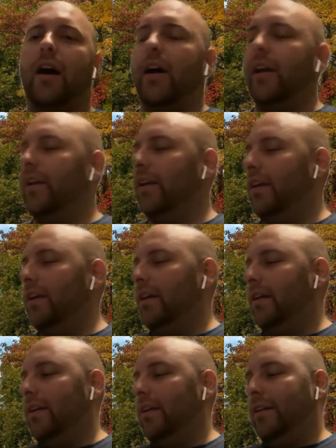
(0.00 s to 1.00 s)
I
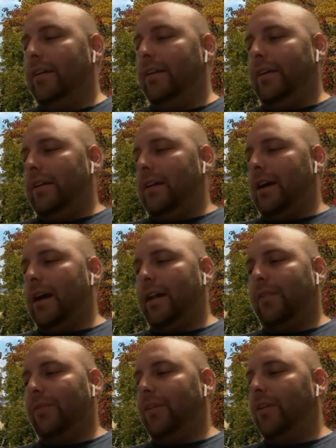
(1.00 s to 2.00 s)

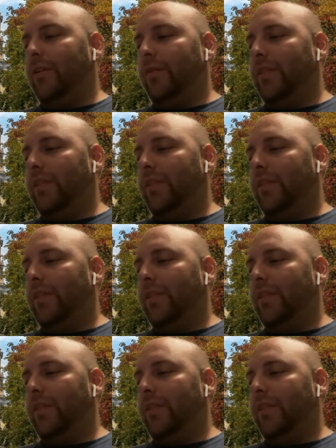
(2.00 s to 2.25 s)
don't know.